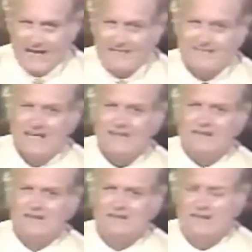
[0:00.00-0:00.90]
Let's say
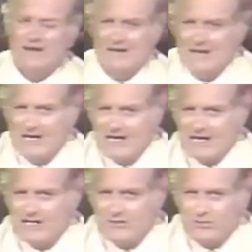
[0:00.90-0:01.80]
that
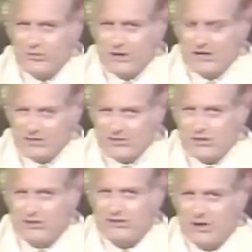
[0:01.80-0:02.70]
in one of your
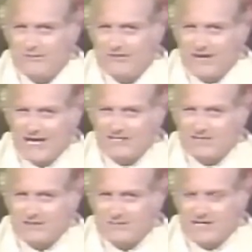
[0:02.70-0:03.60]
short-term
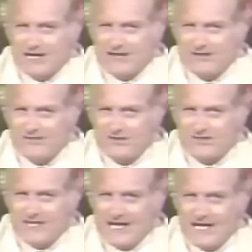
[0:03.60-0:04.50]
financial objectives, you're
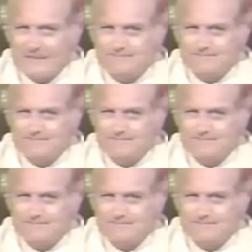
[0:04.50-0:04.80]
saying